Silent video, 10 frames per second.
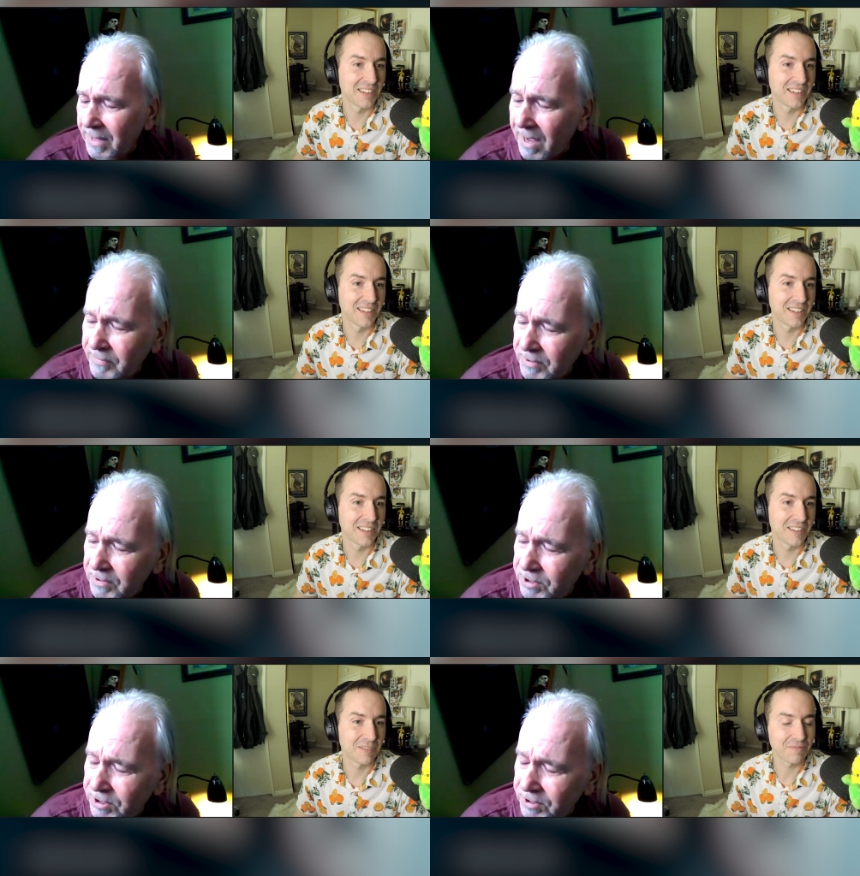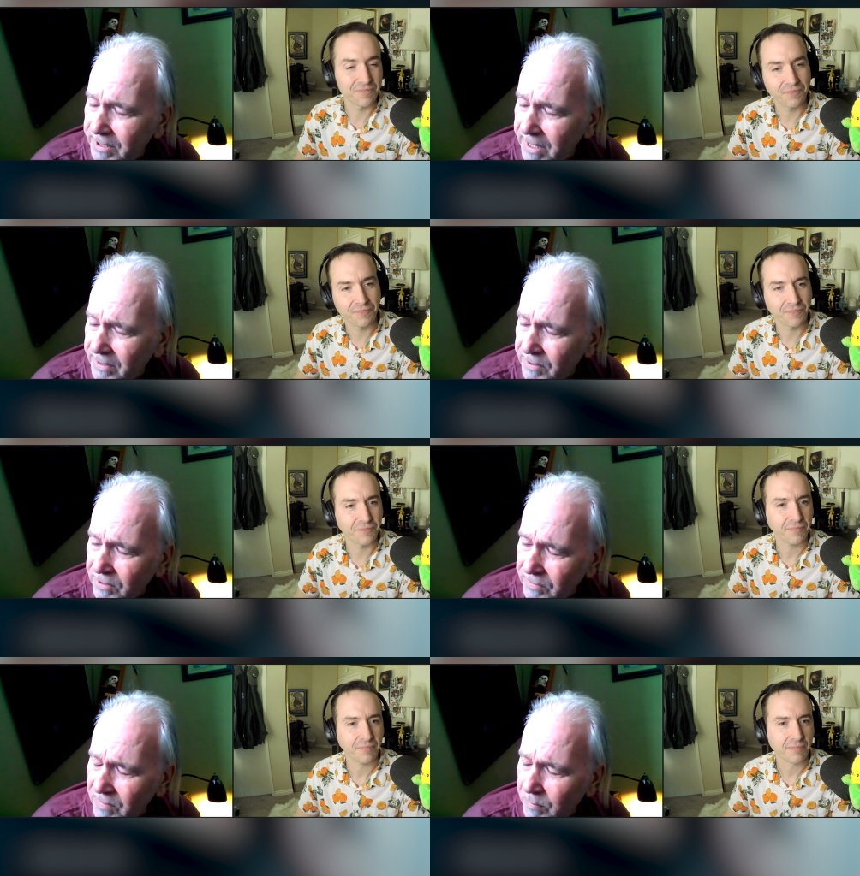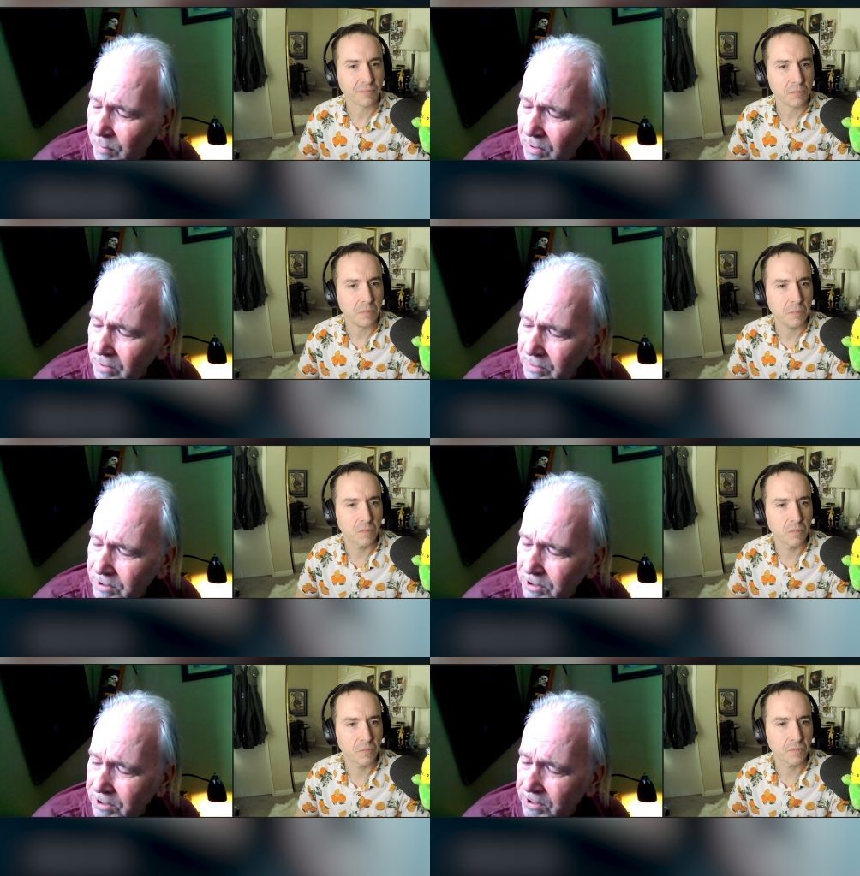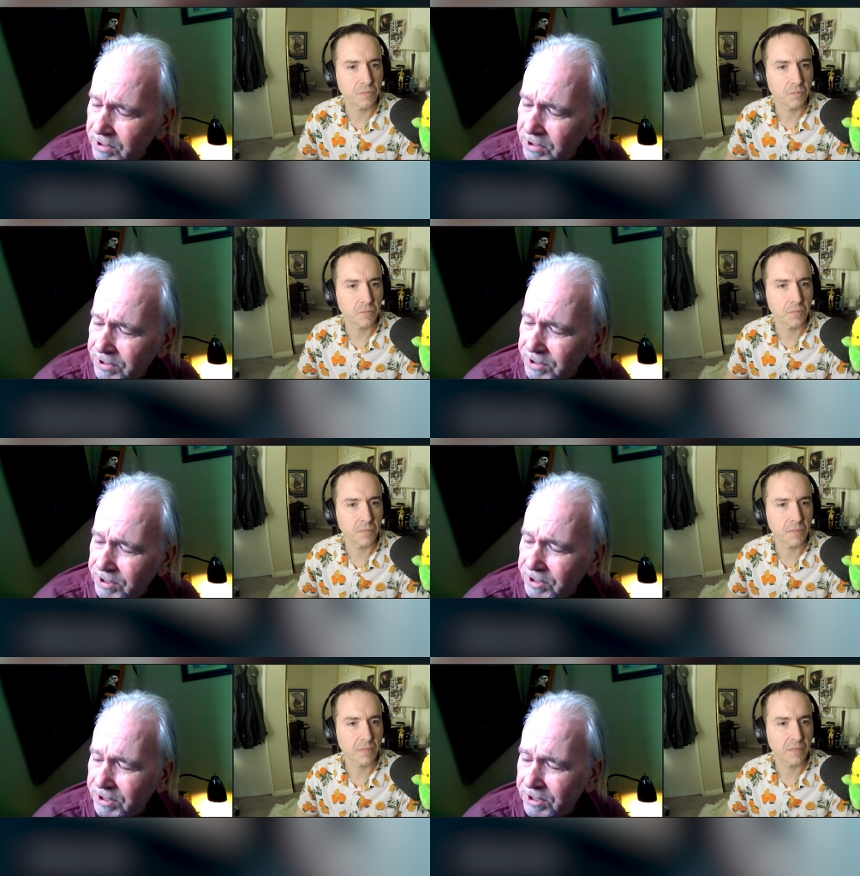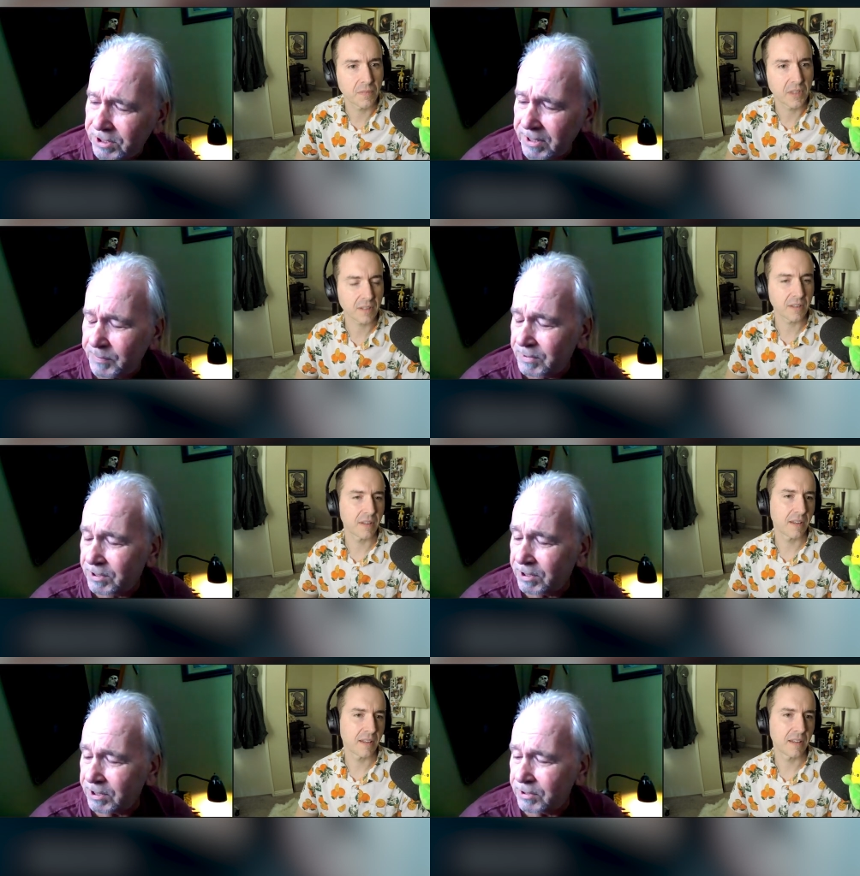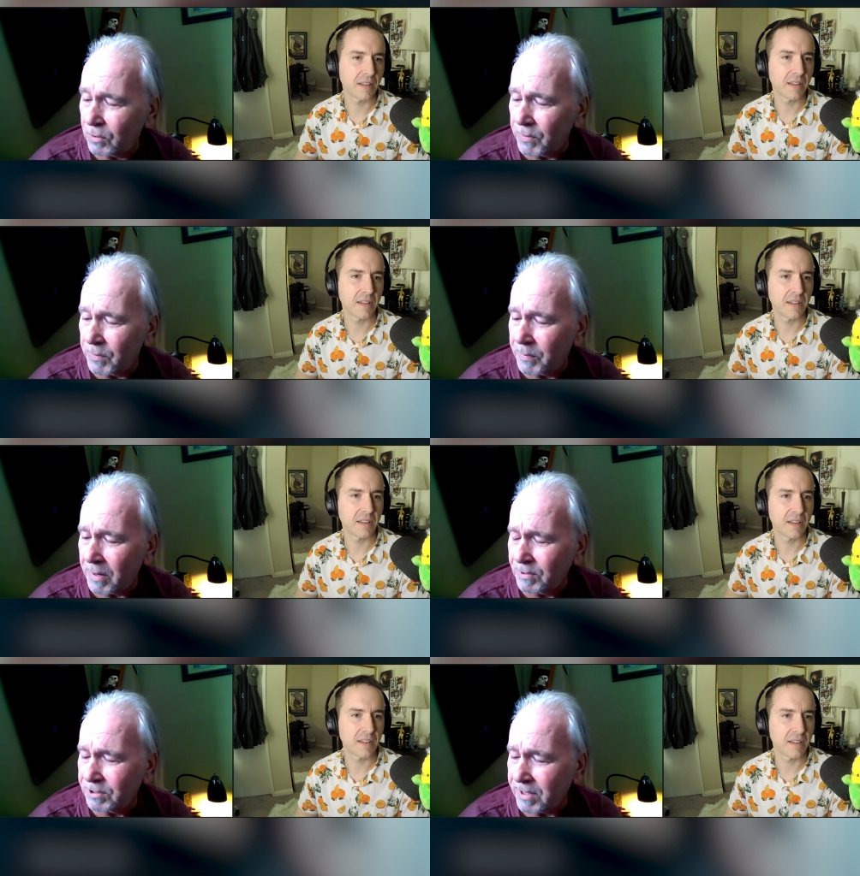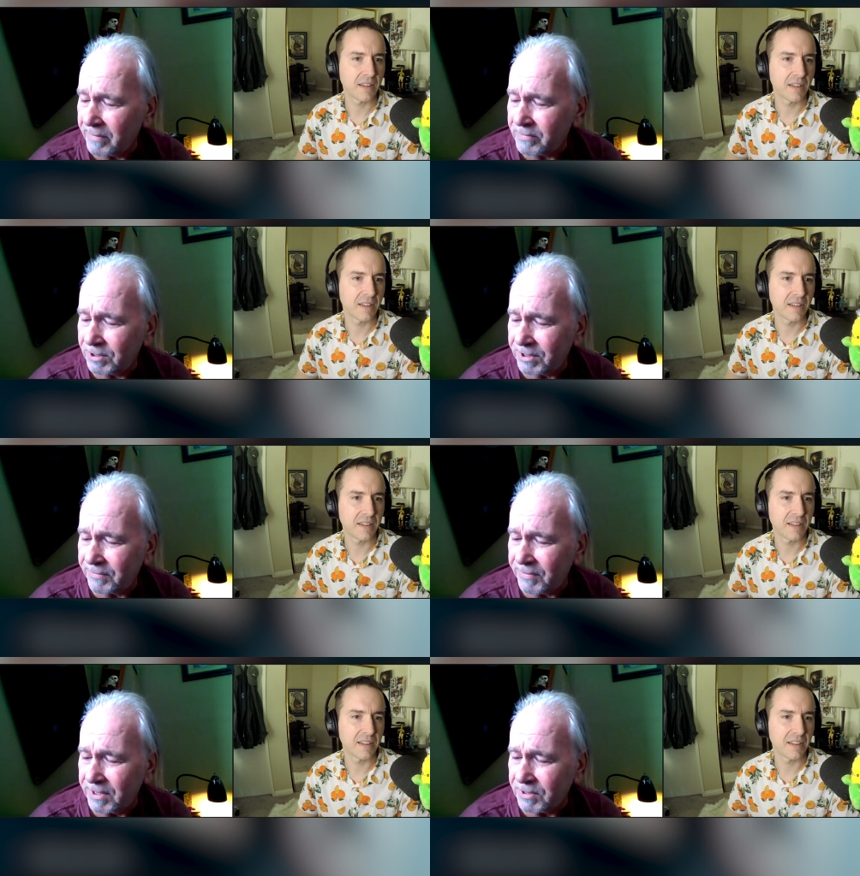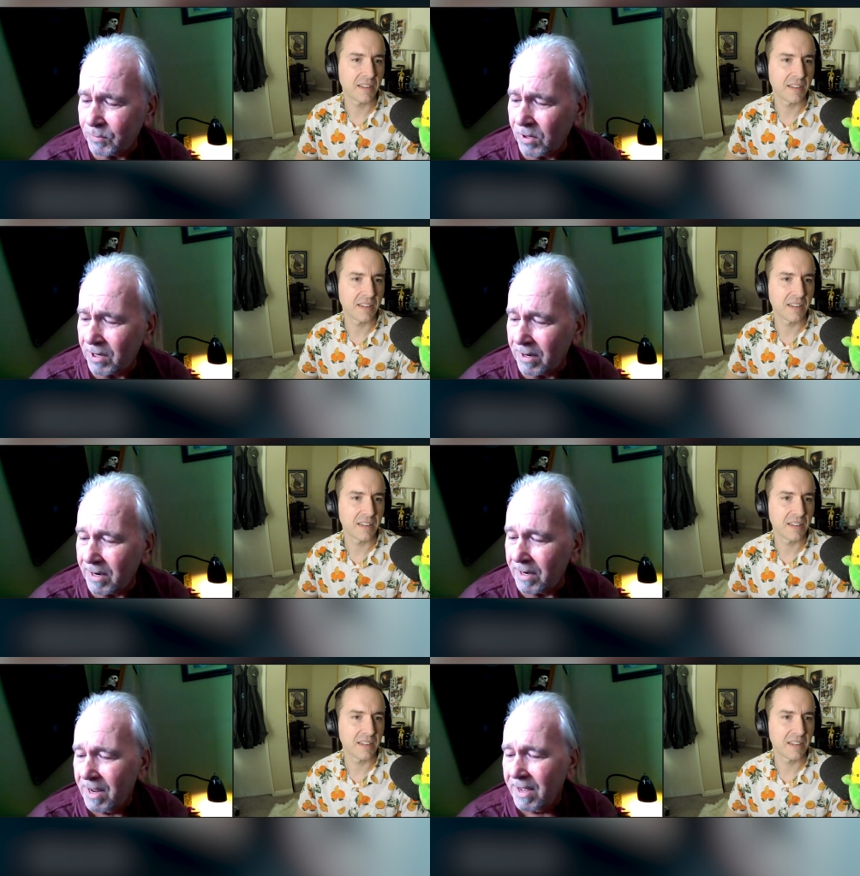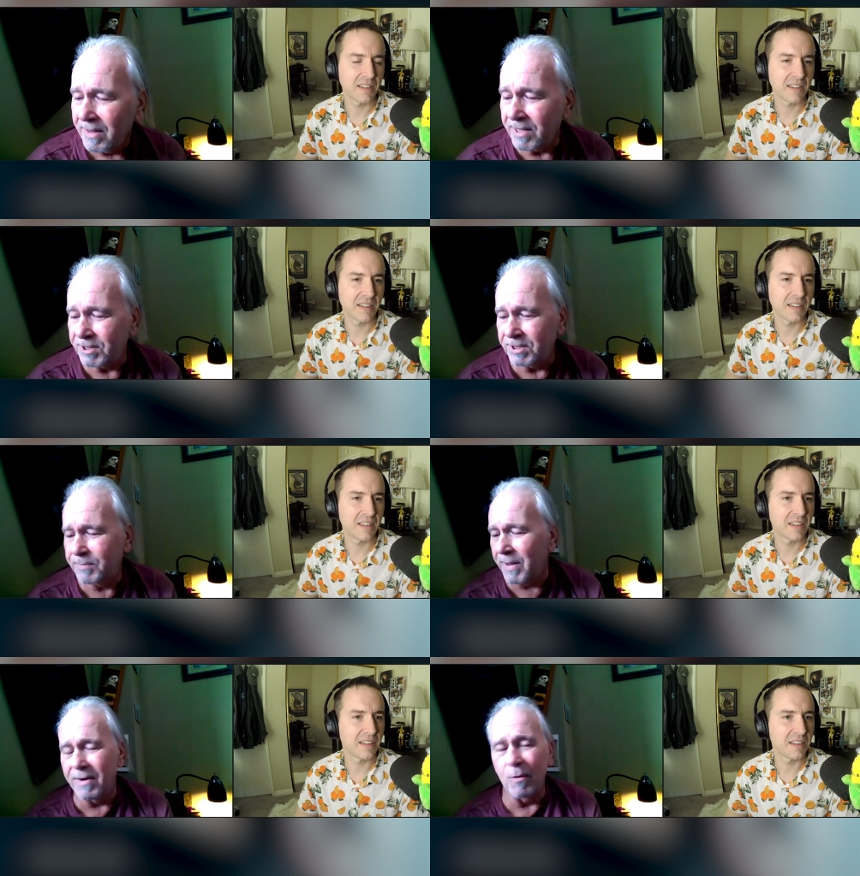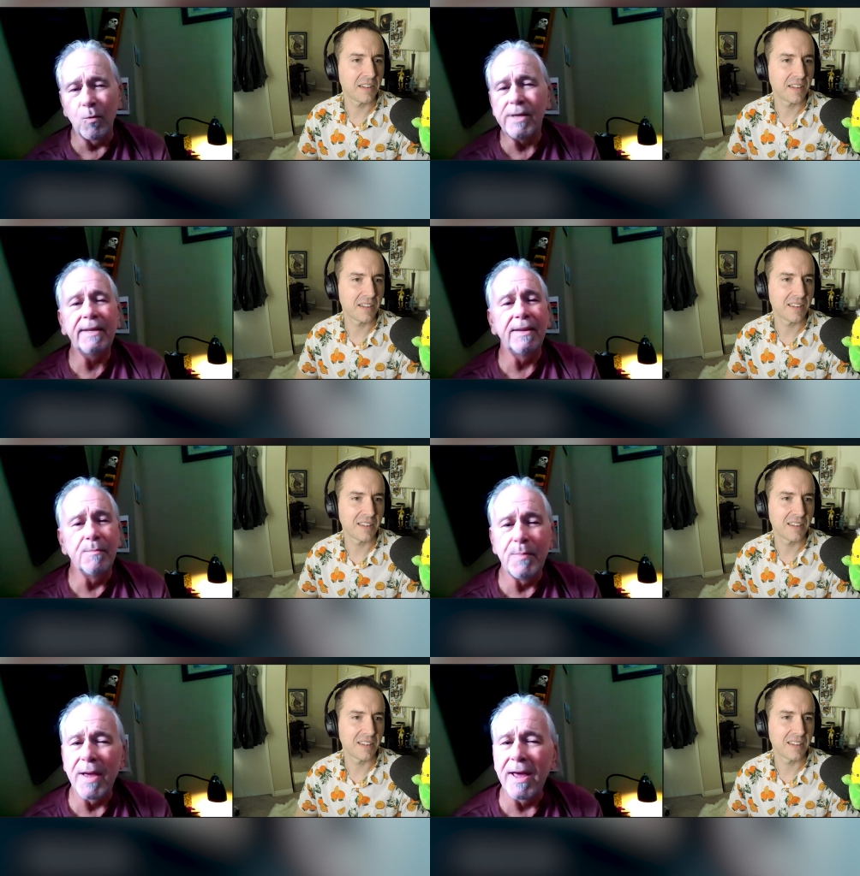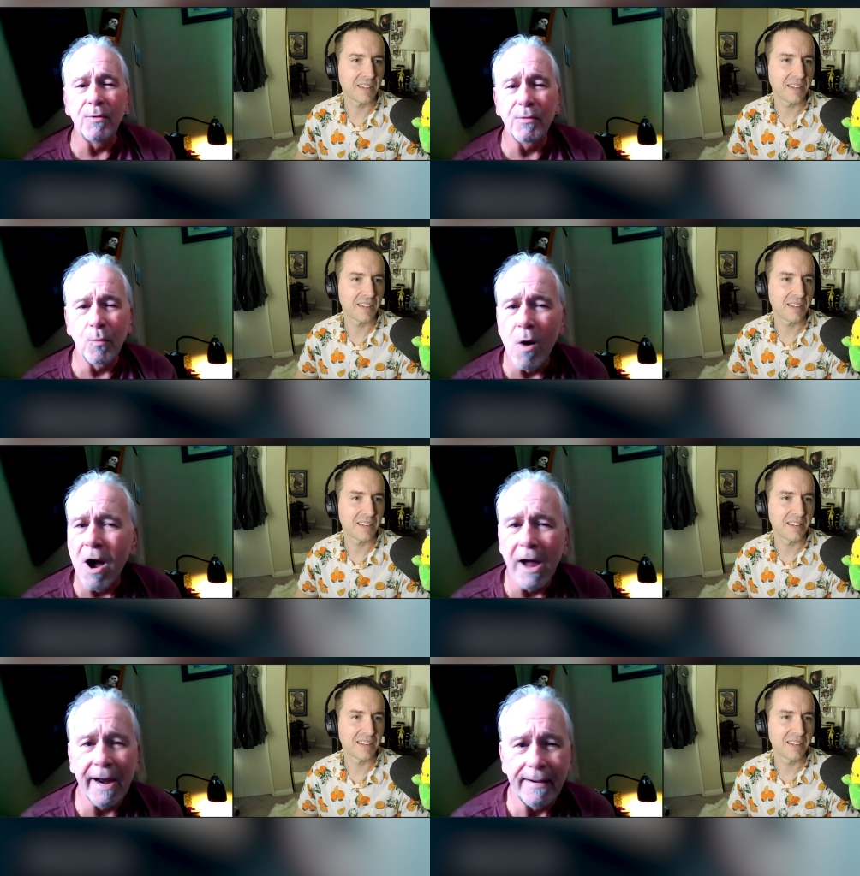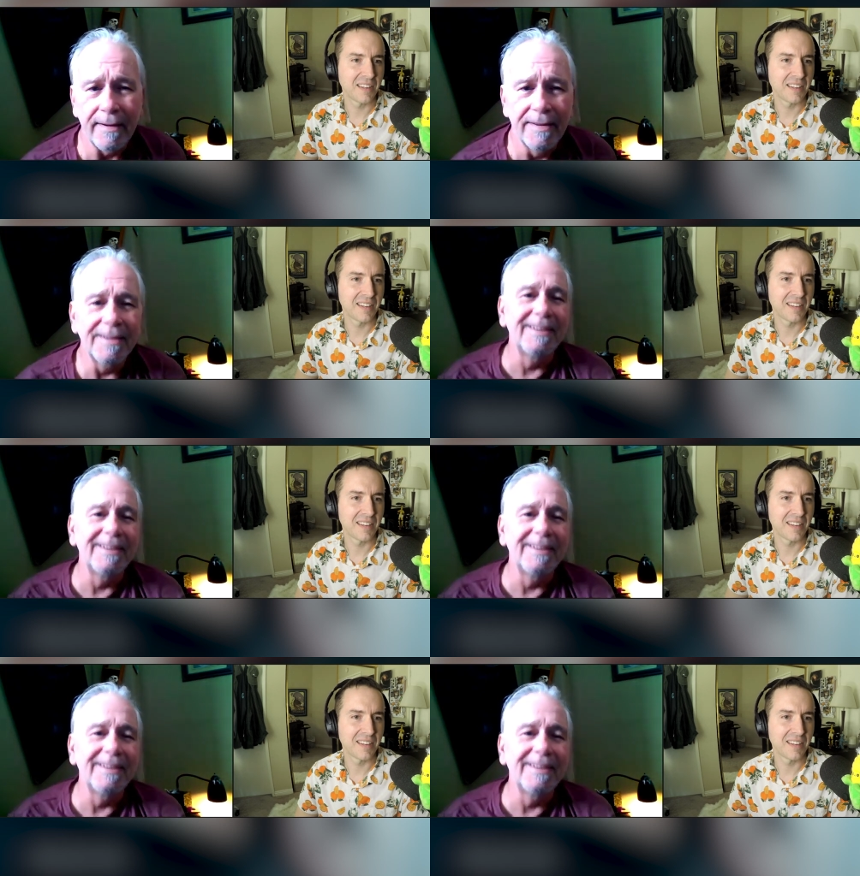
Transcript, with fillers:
Speaker 1: after sh the editor of the book, sh she, she told the publisher after she'd finished work on it that she spent a week in bed with wine.